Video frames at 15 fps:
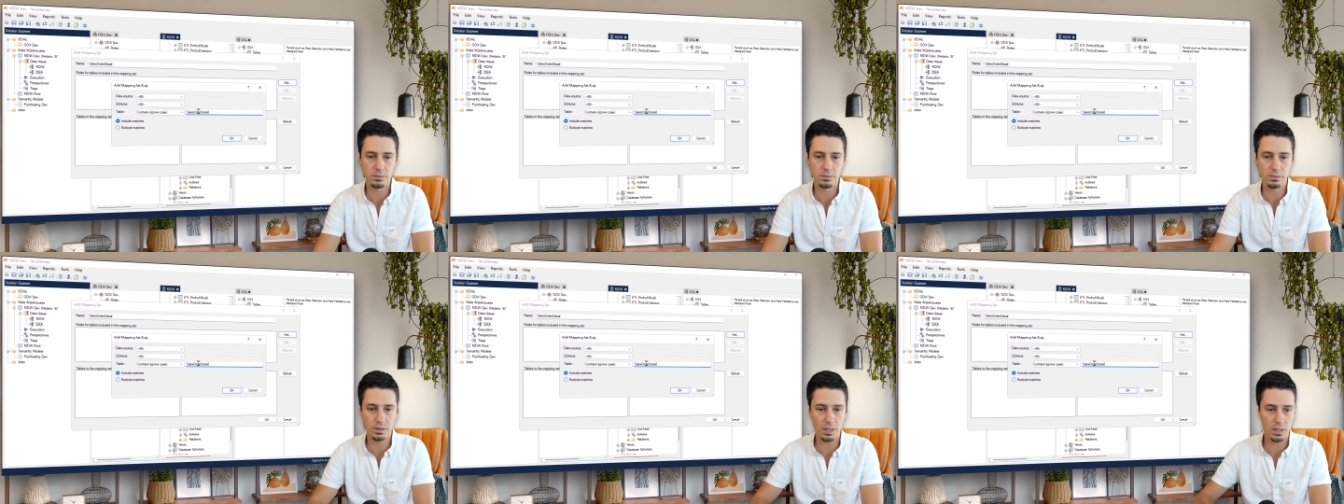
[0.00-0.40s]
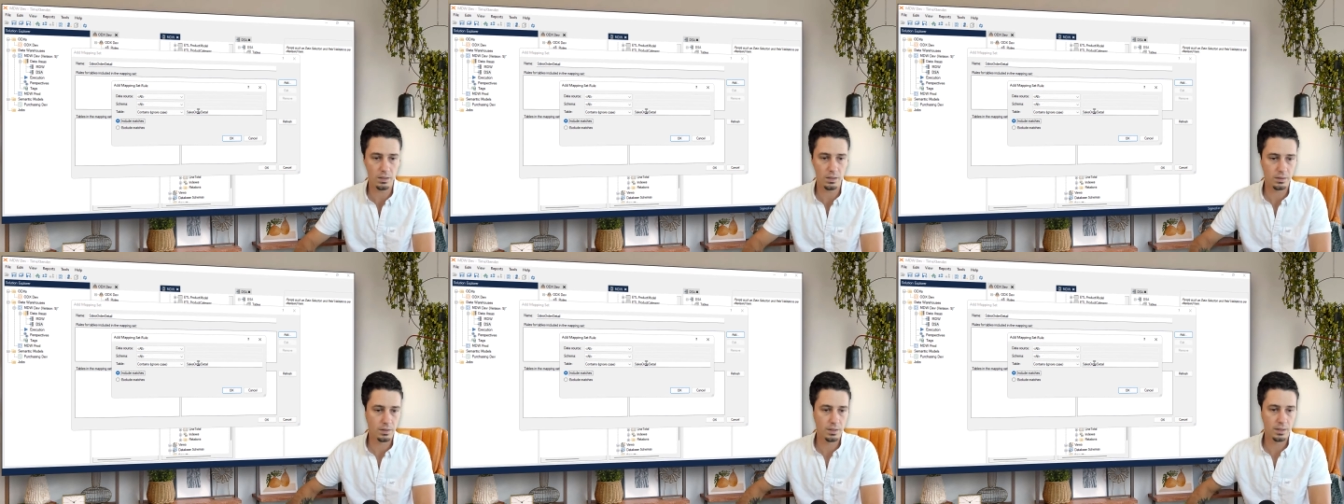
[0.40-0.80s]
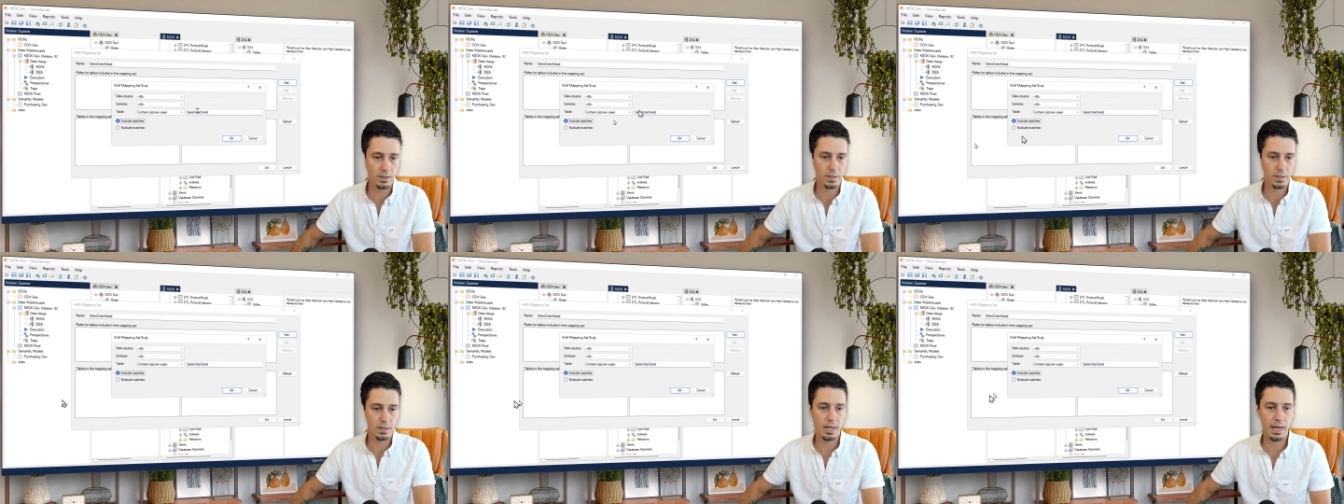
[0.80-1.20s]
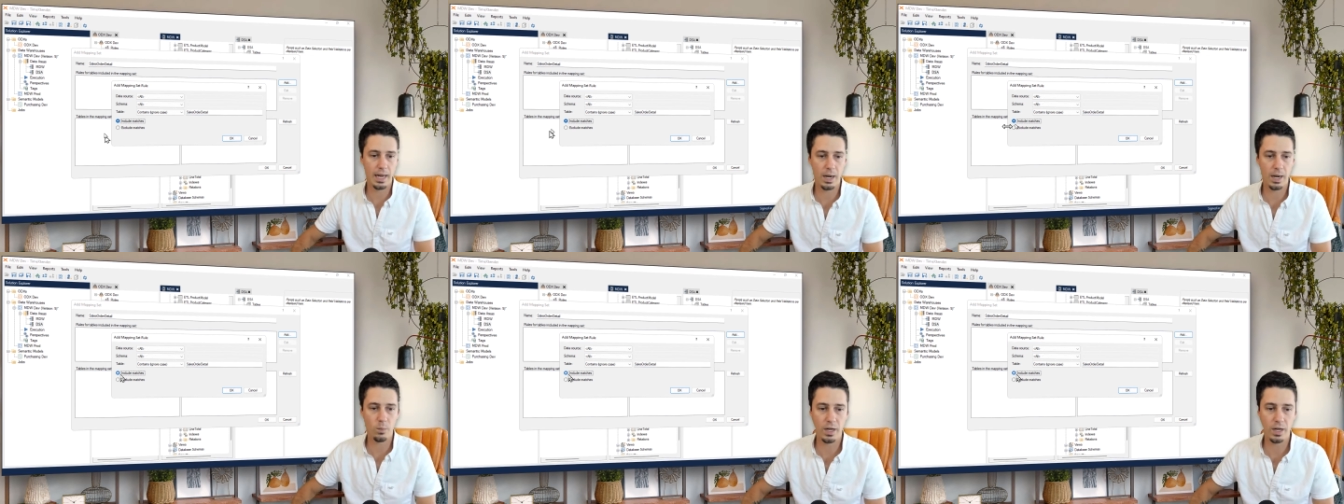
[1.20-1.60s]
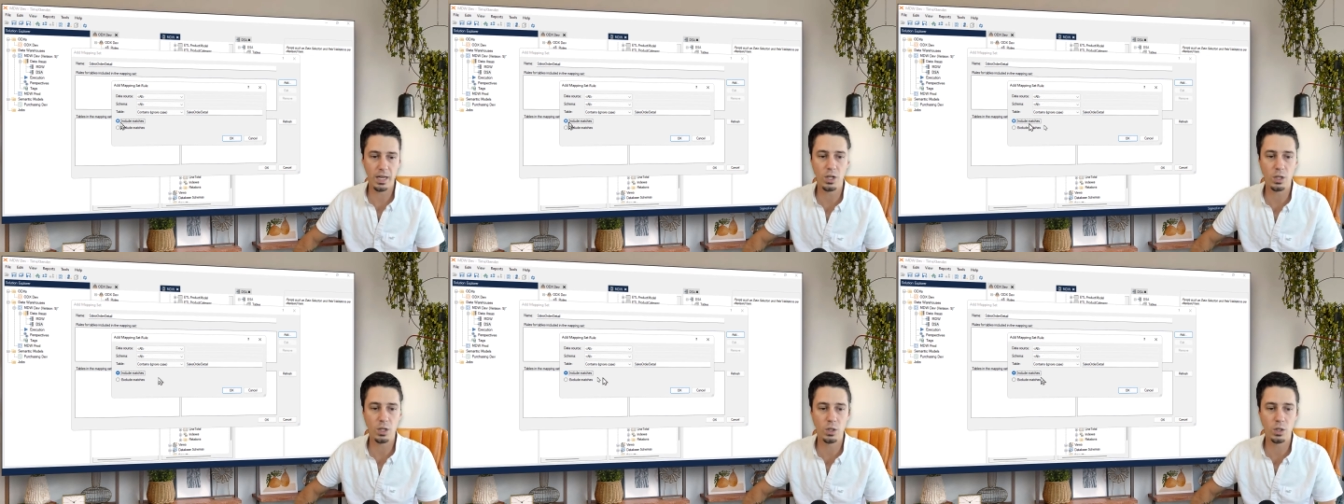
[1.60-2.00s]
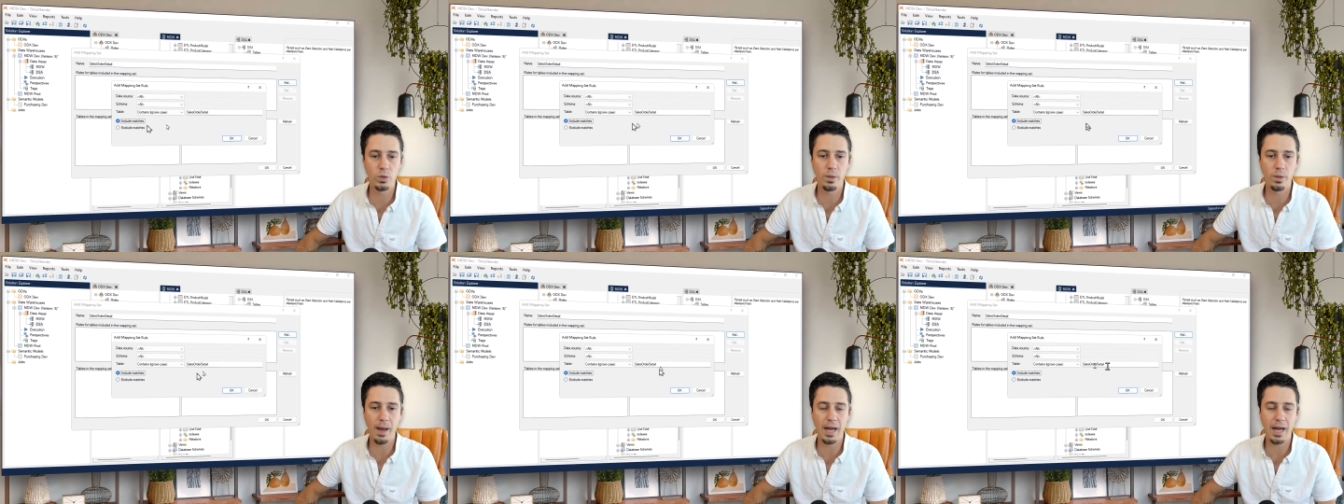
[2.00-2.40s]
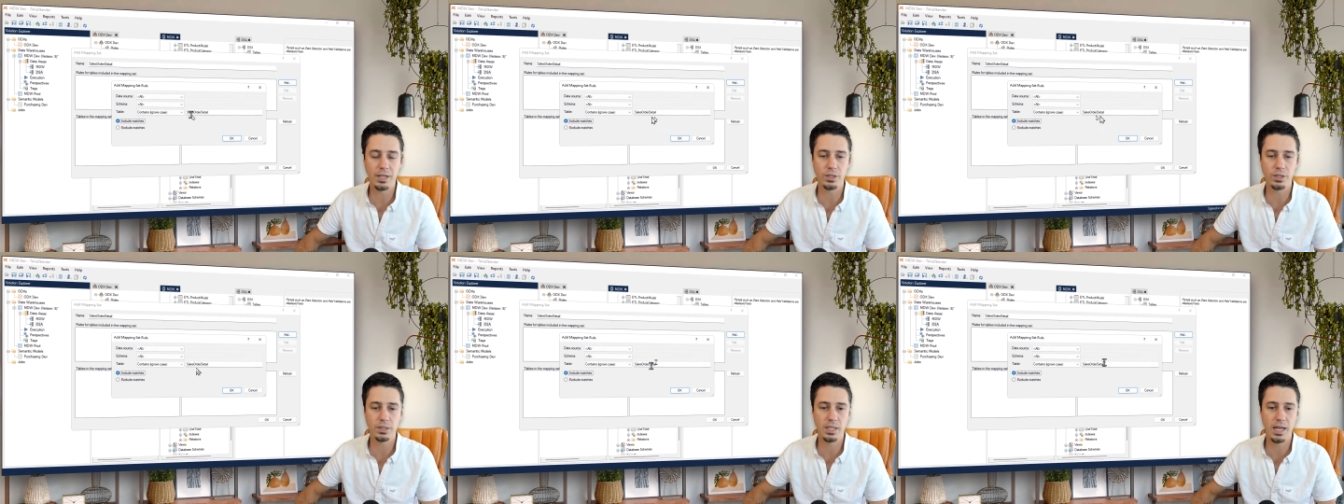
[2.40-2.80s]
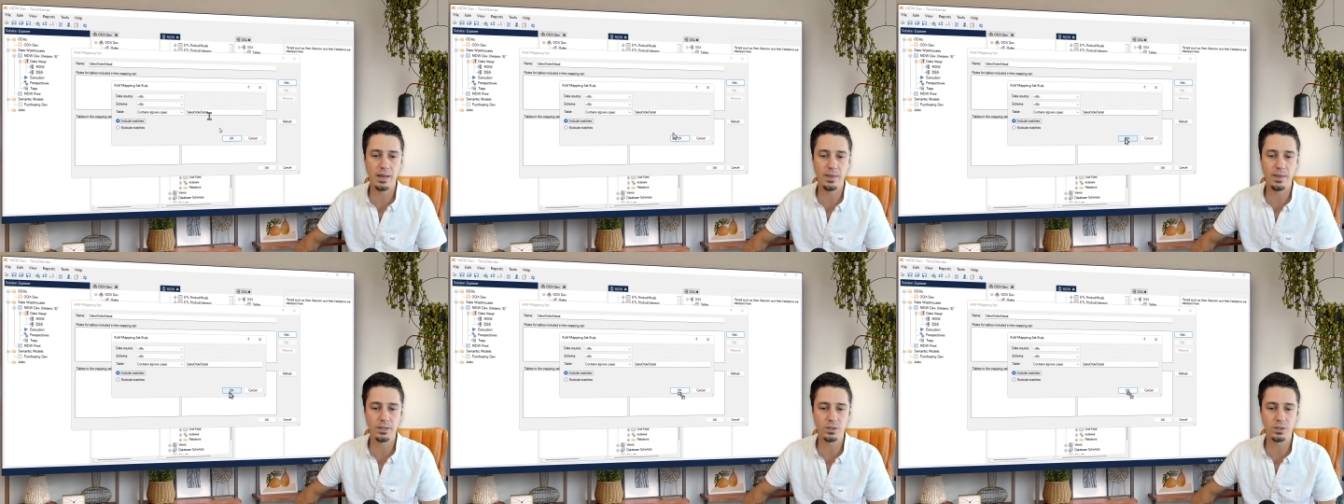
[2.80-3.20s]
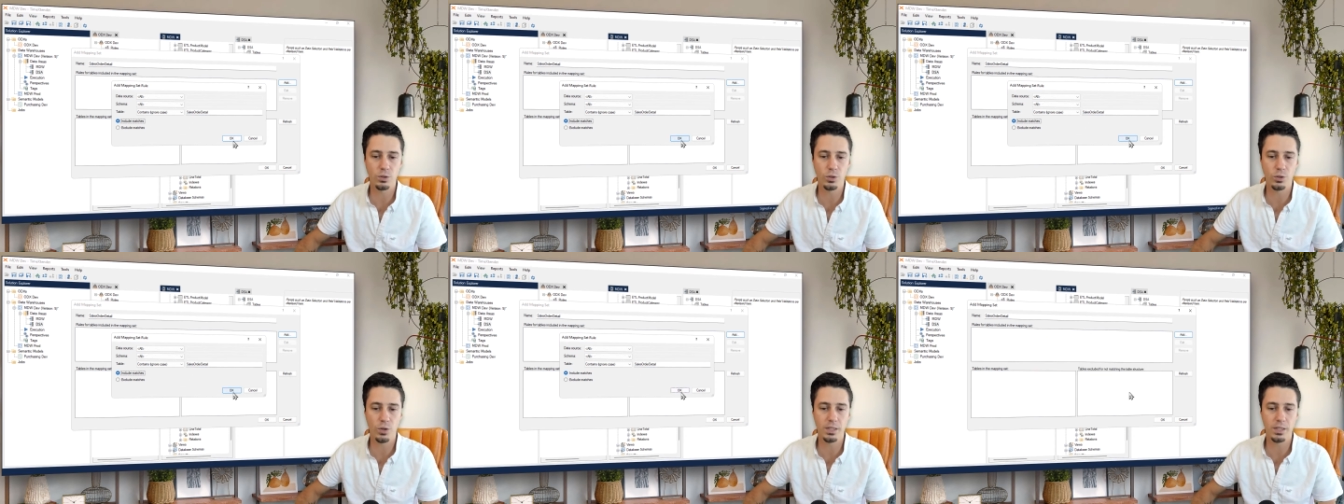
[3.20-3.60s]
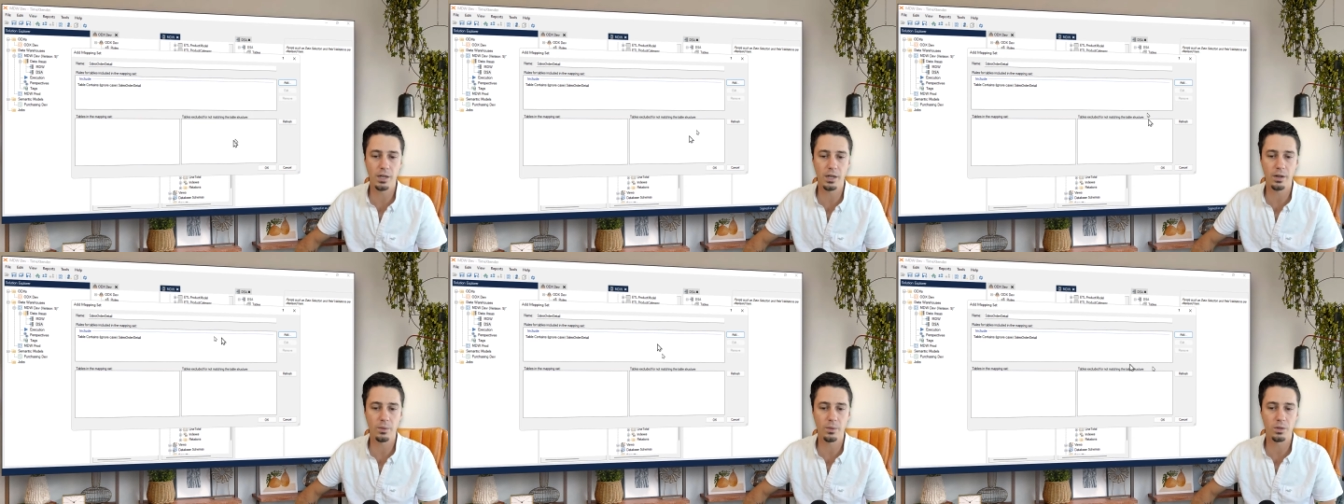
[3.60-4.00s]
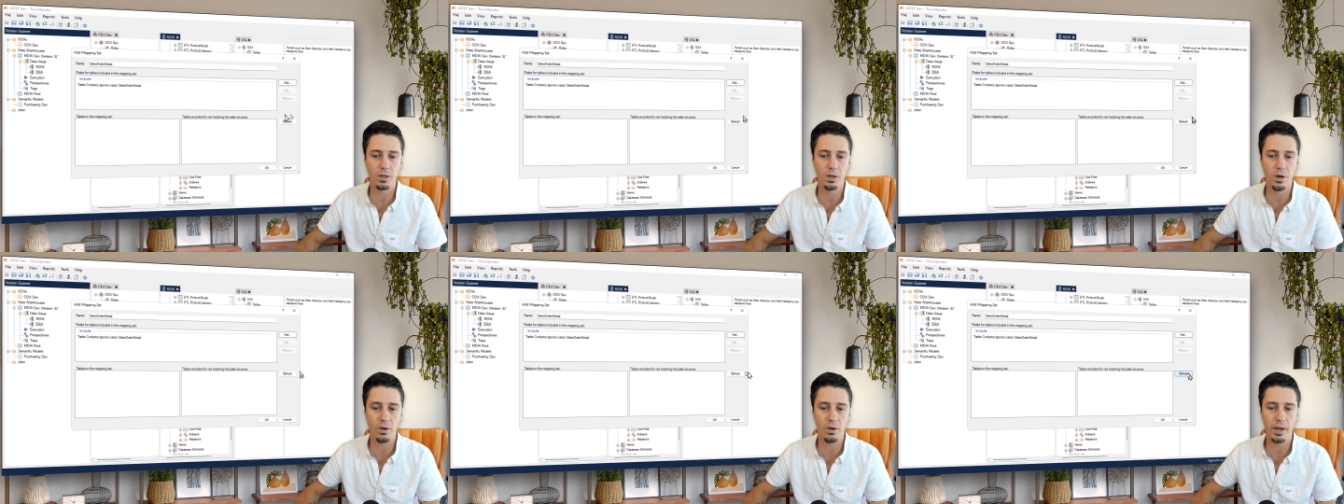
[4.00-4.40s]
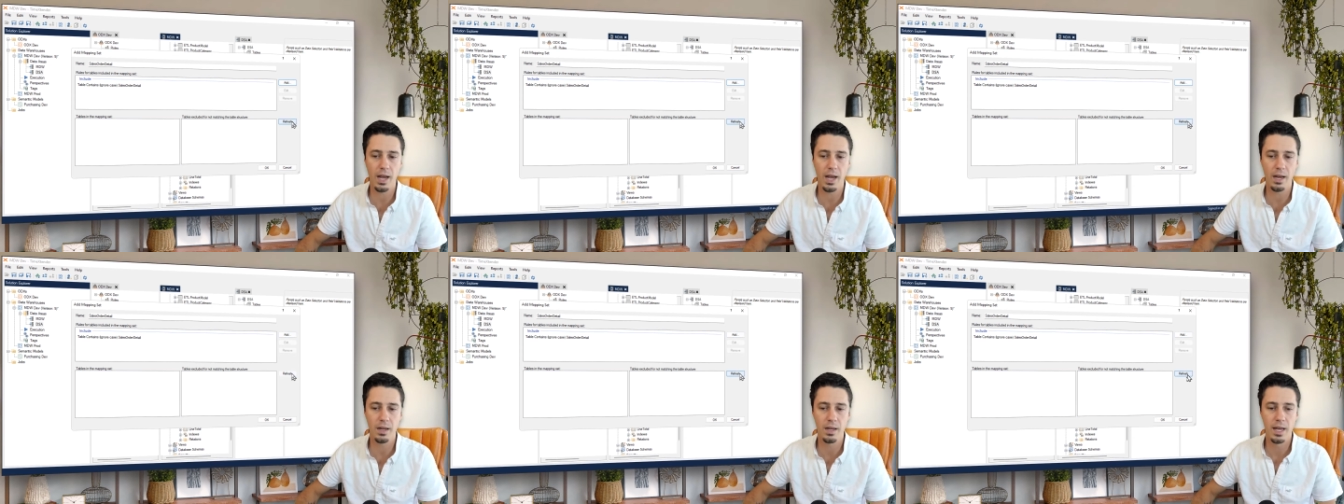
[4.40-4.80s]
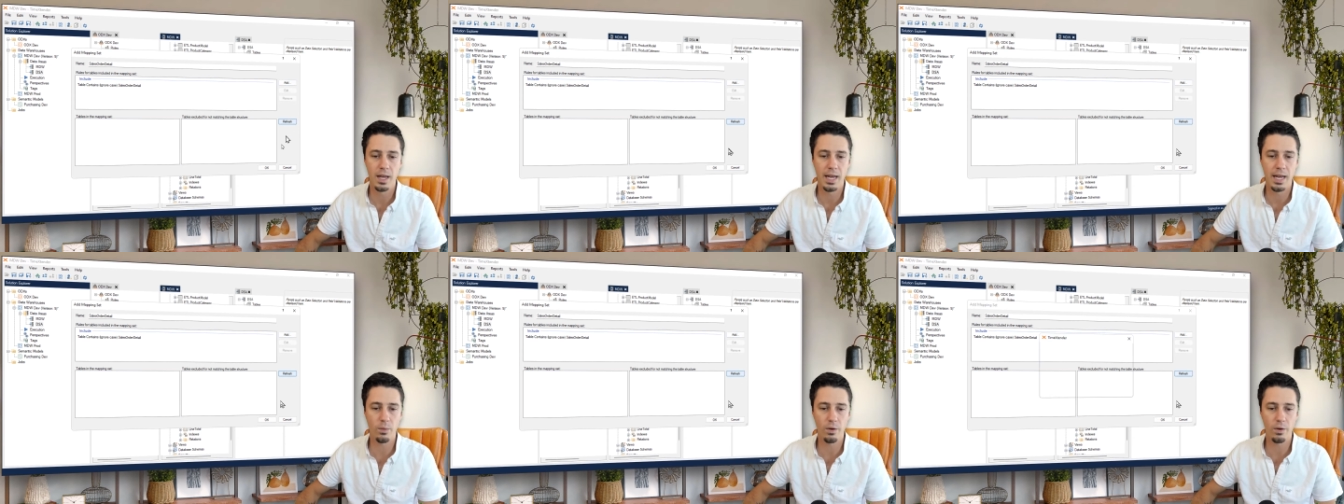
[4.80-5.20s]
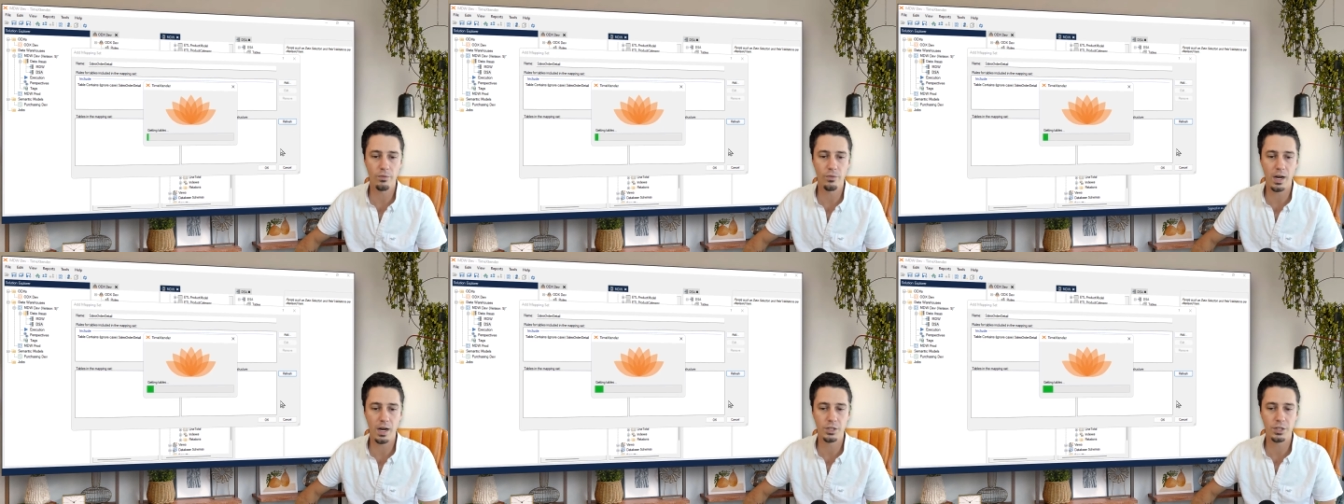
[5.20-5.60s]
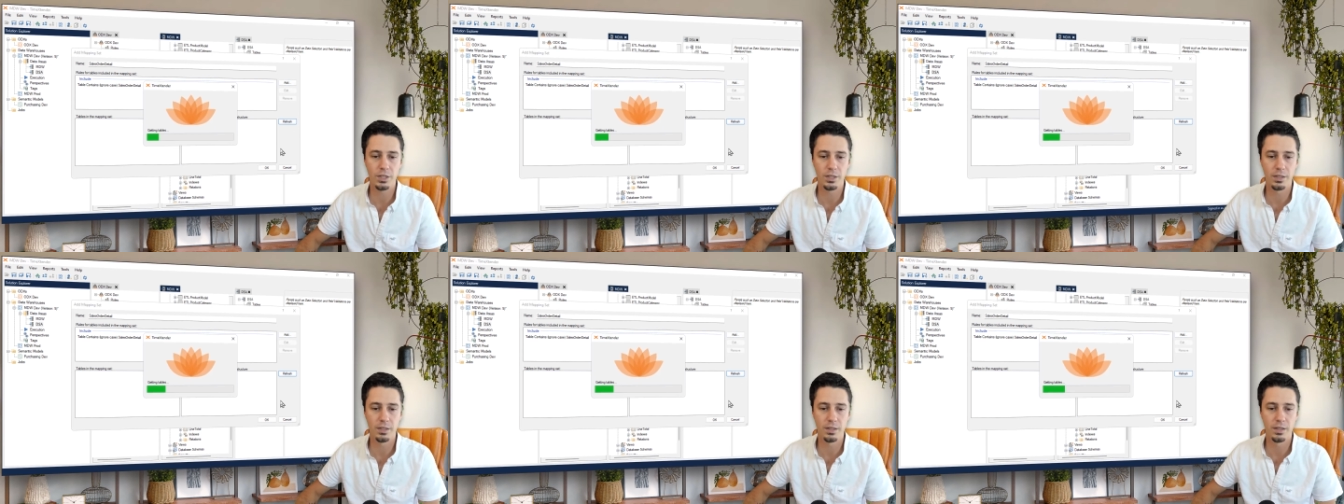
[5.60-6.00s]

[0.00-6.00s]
Yeah. And I want to include the matches in this search criteria. Click OK, hit refresh.